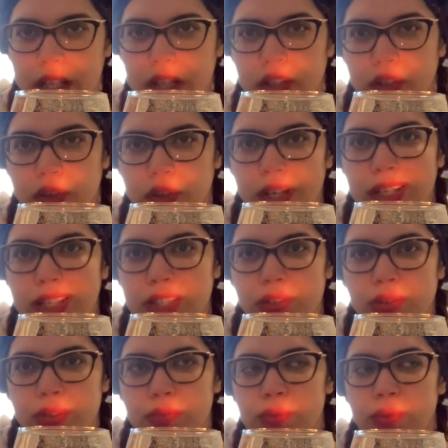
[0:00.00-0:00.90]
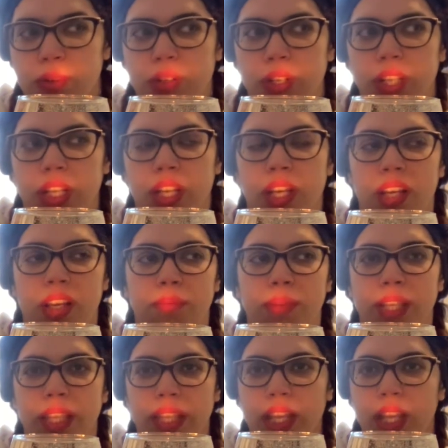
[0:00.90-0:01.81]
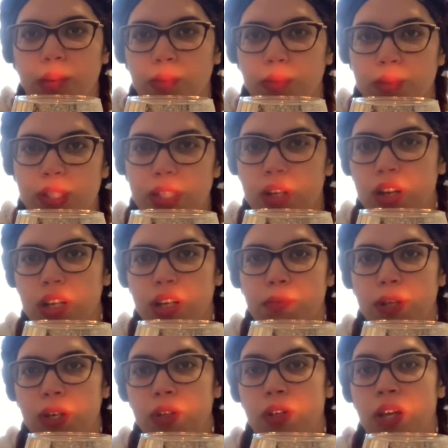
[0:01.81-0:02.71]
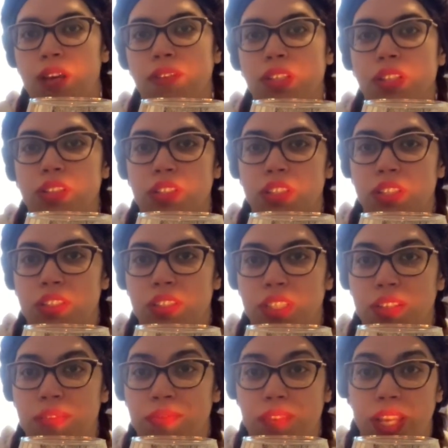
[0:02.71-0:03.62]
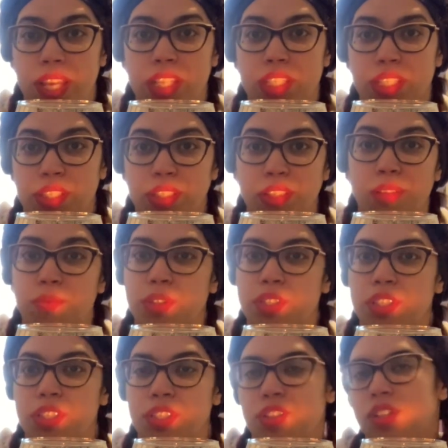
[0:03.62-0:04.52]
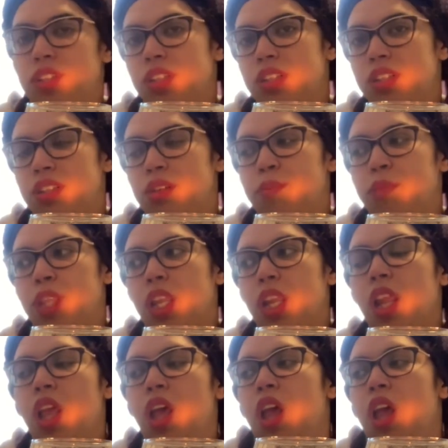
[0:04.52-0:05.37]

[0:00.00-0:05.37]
You're trying to avoid, again, when we talk about having to defend your position in something.